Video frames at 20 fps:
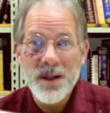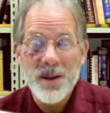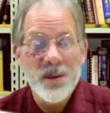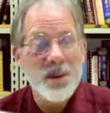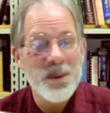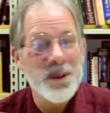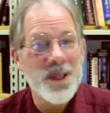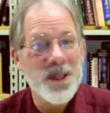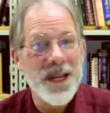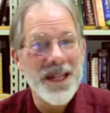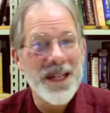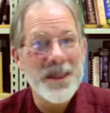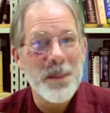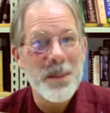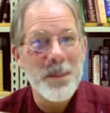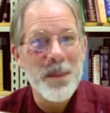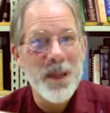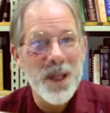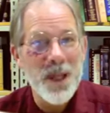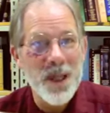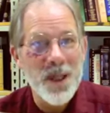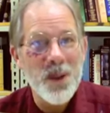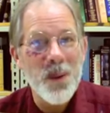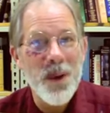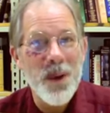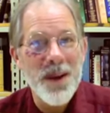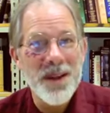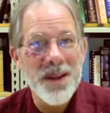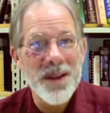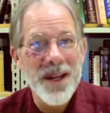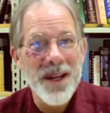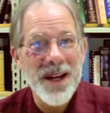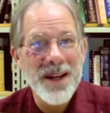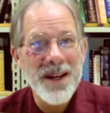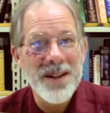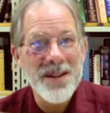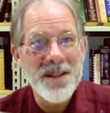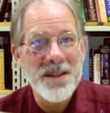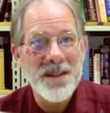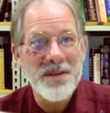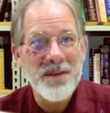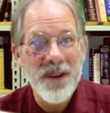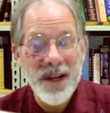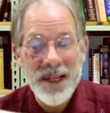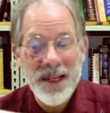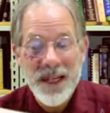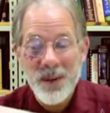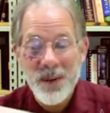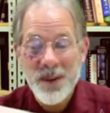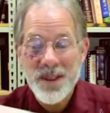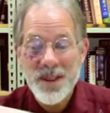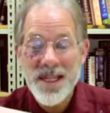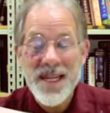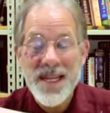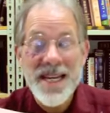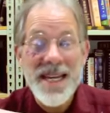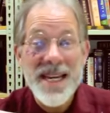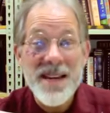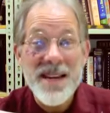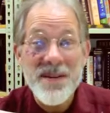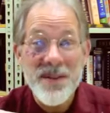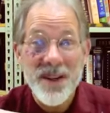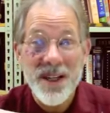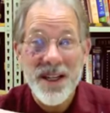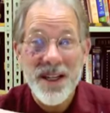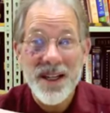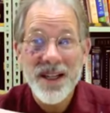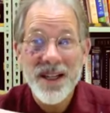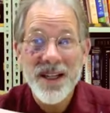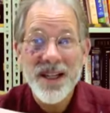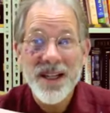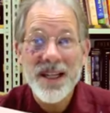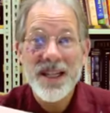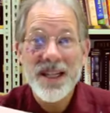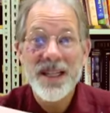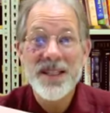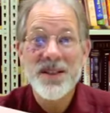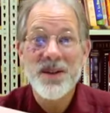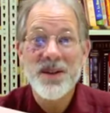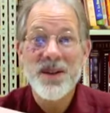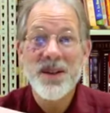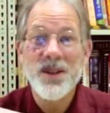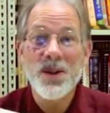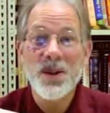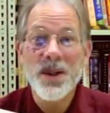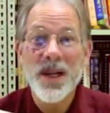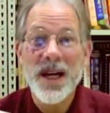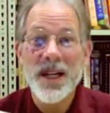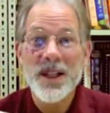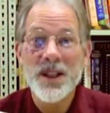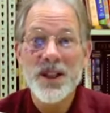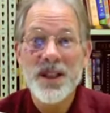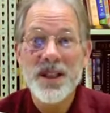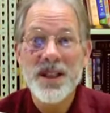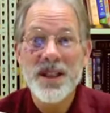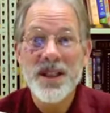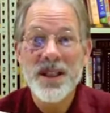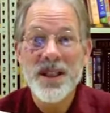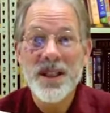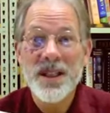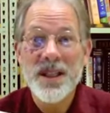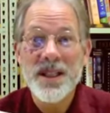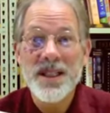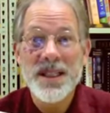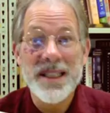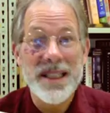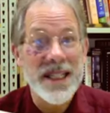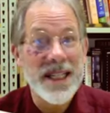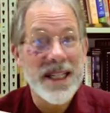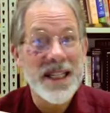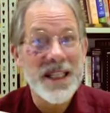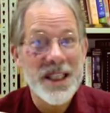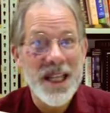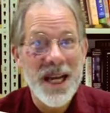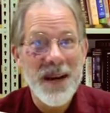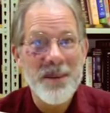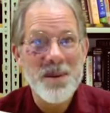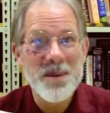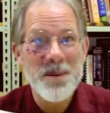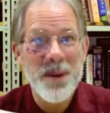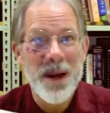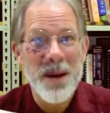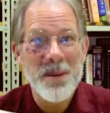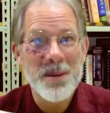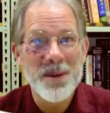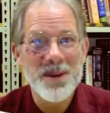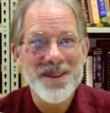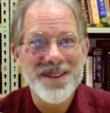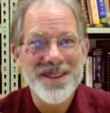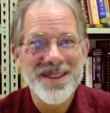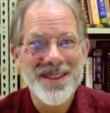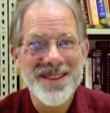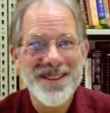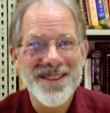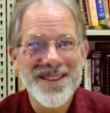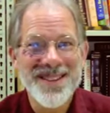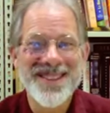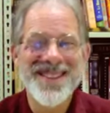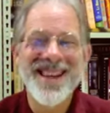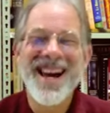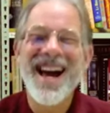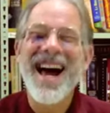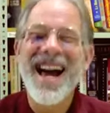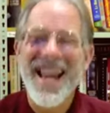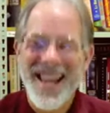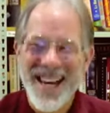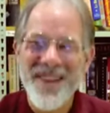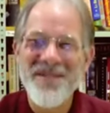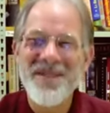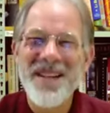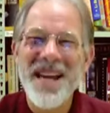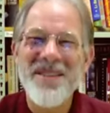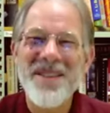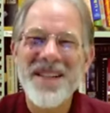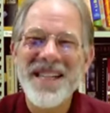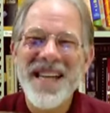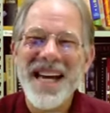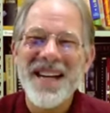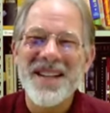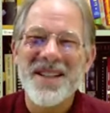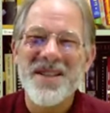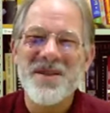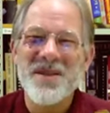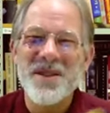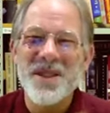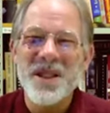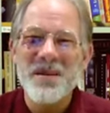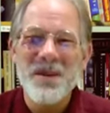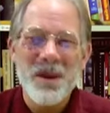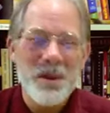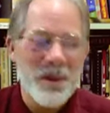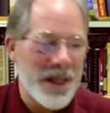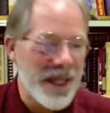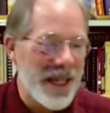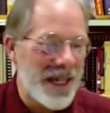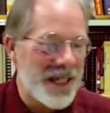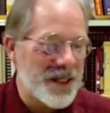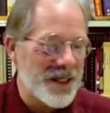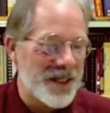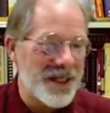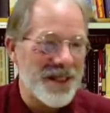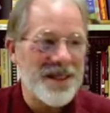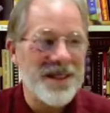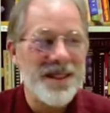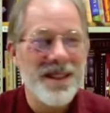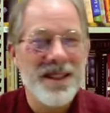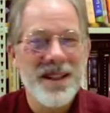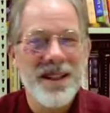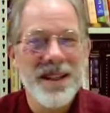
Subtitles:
Would you like to peel away the layers and find out what's even in the introduction to King James Bibles? Hi, I'm David Daniels from Chick Publications.